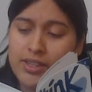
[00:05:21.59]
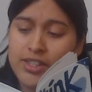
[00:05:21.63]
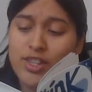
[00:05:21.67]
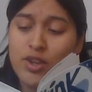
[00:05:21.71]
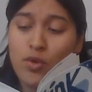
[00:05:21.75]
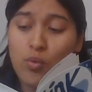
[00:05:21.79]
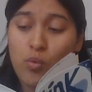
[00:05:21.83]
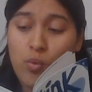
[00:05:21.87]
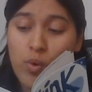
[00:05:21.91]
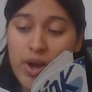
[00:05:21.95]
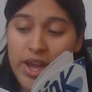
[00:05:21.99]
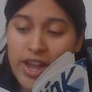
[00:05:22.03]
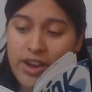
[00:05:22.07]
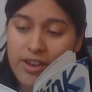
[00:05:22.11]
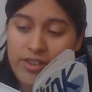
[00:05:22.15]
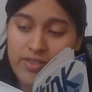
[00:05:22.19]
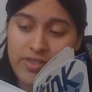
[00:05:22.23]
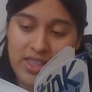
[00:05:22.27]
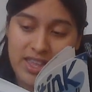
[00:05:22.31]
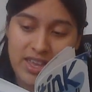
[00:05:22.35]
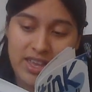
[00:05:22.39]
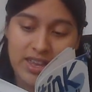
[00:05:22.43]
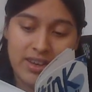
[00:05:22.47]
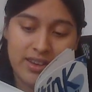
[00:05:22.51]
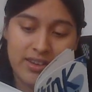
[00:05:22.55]
To where
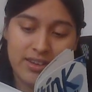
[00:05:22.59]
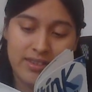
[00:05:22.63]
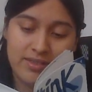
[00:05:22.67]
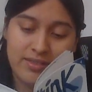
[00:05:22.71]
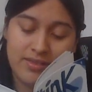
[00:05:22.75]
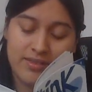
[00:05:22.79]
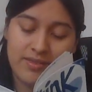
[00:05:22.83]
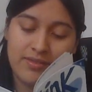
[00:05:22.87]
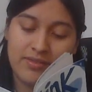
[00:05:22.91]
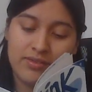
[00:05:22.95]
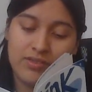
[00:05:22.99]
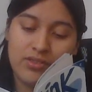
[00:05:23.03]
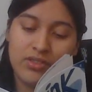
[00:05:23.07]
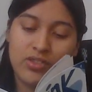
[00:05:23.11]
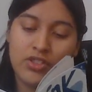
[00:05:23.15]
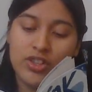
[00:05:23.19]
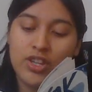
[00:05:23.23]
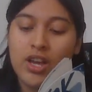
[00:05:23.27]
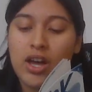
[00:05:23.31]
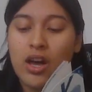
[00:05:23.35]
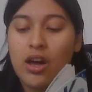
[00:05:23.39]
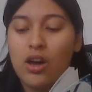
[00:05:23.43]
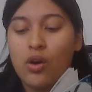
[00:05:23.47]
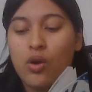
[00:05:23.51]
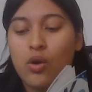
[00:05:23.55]
then?
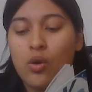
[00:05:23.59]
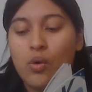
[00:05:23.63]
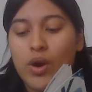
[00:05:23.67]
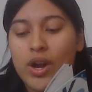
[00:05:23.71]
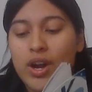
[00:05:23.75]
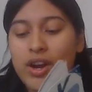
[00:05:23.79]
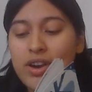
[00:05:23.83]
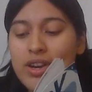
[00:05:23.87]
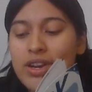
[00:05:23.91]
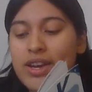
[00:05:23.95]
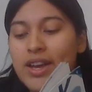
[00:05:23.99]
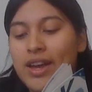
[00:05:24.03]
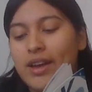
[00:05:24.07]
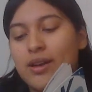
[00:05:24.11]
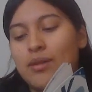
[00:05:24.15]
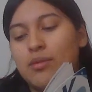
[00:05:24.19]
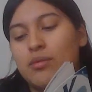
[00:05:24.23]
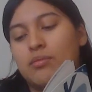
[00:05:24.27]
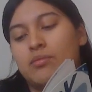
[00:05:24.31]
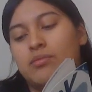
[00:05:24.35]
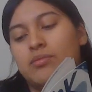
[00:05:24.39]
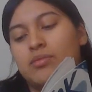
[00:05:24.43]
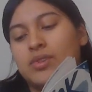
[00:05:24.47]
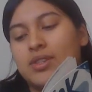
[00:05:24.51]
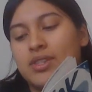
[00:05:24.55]
The
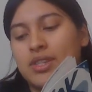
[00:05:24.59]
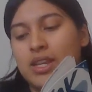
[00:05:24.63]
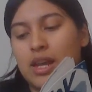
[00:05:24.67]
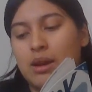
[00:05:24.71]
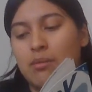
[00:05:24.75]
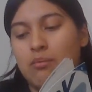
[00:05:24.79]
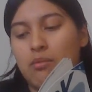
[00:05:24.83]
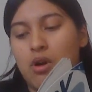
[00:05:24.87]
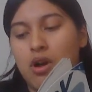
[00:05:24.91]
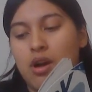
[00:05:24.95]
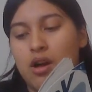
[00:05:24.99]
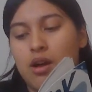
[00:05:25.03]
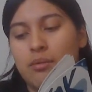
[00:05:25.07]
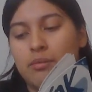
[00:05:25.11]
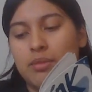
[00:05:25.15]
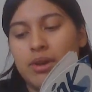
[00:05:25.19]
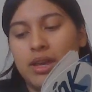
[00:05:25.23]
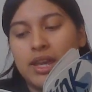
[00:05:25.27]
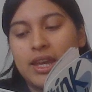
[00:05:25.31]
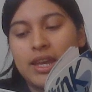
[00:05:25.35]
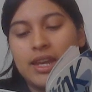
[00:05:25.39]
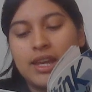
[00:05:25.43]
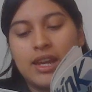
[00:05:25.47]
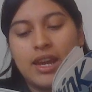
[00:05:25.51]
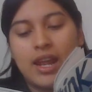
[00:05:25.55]
aquarium, said
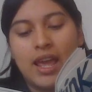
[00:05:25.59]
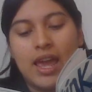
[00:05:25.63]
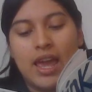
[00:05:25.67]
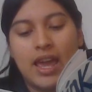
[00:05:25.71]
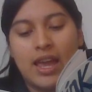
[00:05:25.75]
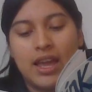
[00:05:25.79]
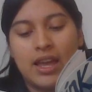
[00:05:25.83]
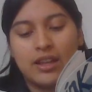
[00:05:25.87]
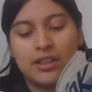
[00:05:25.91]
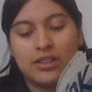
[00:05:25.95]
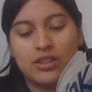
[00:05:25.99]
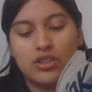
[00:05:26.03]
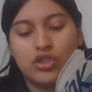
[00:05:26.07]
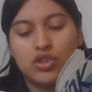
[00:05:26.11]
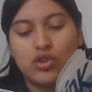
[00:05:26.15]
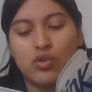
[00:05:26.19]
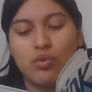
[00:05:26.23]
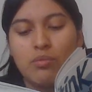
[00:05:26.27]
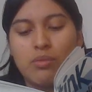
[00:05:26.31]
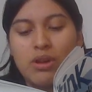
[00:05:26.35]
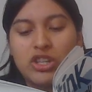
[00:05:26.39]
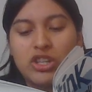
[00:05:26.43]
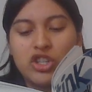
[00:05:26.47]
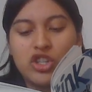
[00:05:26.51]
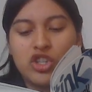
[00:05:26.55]
Mom in a
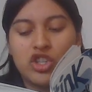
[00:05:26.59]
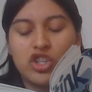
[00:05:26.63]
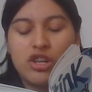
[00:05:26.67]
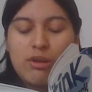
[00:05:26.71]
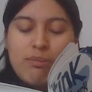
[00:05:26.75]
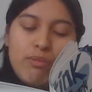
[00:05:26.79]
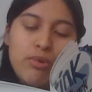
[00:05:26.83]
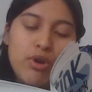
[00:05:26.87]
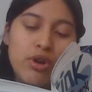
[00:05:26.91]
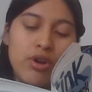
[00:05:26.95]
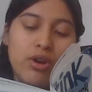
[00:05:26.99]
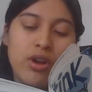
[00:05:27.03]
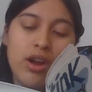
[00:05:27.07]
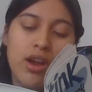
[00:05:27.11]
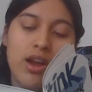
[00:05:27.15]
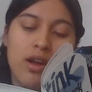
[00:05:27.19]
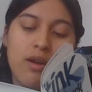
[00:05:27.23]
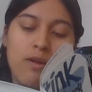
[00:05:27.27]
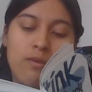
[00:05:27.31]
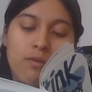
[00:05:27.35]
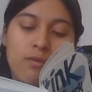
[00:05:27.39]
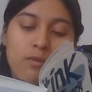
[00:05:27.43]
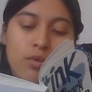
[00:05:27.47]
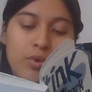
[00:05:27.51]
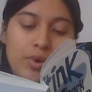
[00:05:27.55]
too much chipper
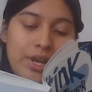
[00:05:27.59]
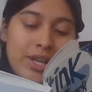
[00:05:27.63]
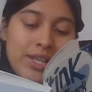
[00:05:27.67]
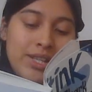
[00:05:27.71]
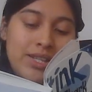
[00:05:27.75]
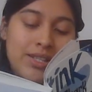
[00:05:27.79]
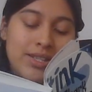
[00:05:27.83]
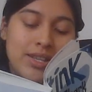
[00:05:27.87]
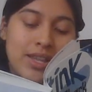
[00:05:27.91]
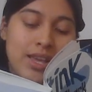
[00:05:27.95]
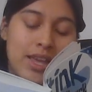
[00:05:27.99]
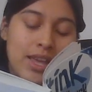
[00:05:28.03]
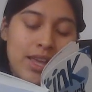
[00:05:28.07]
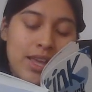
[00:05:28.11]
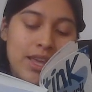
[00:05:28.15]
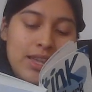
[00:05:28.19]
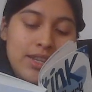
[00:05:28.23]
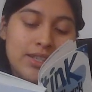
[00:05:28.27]
voice.